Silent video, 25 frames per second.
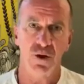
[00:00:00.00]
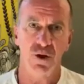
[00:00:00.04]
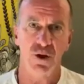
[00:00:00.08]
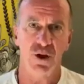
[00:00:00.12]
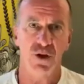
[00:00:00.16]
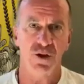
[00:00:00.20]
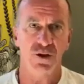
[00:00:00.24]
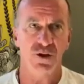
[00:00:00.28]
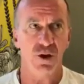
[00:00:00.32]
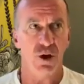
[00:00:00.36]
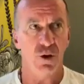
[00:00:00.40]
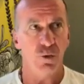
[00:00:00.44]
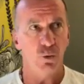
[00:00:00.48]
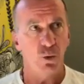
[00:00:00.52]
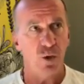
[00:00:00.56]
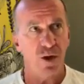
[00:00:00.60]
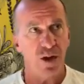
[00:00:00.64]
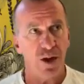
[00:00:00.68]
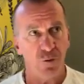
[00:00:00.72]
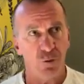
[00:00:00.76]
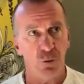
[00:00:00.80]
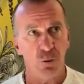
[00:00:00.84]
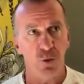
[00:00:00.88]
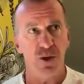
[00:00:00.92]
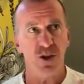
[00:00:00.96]
You know, so
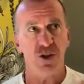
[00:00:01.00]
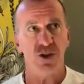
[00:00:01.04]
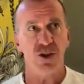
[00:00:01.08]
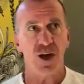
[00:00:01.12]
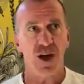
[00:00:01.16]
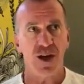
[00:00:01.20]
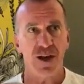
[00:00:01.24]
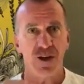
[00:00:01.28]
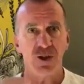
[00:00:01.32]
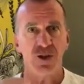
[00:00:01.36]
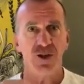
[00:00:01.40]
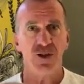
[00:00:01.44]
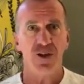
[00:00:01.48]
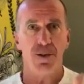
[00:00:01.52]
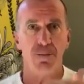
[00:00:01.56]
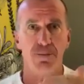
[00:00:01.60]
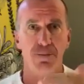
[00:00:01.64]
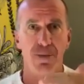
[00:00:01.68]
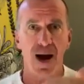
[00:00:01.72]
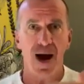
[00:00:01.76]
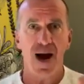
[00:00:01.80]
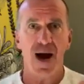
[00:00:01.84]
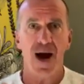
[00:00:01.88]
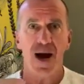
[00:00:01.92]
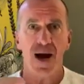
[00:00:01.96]
we, if we change the
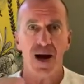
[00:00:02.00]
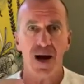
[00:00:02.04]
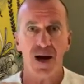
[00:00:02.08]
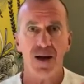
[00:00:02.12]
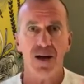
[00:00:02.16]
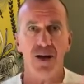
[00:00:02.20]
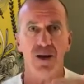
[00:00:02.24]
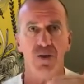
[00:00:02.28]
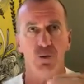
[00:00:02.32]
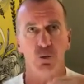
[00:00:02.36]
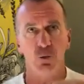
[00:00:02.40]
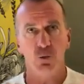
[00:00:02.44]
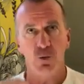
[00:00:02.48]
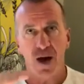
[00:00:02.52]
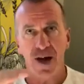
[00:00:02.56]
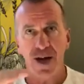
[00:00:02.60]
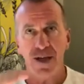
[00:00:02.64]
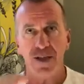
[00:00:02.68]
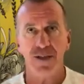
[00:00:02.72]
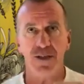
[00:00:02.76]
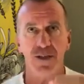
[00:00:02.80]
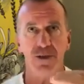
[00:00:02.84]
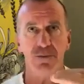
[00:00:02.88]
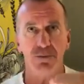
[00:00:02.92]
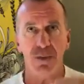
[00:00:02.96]
bar, it'll
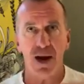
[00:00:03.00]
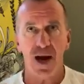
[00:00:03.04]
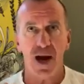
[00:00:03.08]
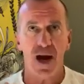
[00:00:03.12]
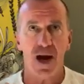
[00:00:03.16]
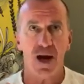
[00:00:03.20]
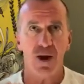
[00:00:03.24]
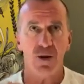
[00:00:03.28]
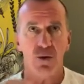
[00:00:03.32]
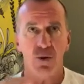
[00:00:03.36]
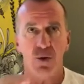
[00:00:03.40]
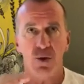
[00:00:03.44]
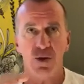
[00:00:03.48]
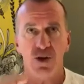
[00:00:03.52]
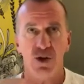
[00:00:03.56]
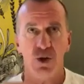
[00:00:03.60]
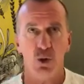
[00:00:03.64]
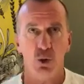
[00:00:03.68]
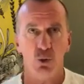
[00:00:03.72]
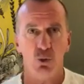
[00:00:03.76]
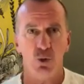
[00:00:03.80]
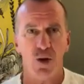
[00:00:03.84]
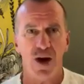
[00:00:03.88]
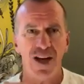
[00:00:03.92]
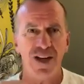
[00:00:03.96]
raise the bar or,
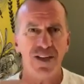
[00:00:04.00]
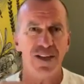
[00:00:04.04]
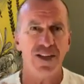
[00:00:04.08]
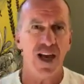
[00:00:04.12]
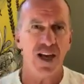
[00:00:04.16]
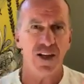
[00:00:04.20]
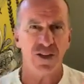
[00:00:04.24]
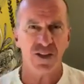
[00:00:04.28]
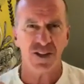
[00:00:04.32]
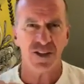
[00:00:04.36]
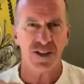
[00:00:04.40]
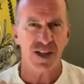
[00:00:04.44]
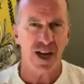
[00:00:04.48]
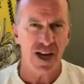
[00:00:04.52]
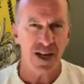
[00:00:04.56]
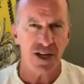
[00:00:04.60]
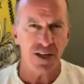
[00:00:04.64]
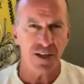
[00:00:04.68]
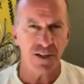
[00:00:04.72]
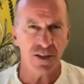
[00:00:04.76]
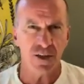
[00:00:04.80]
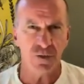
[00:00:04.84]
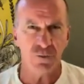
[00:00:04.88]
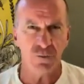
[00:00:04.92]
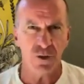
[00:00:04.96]
or raise our
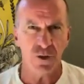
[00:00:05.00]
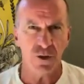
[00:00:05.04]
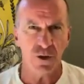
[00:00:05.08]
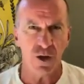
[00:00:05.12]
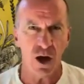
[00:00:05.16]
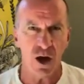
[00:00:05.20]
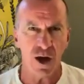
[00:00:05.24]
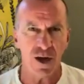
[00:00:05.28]
standards, if you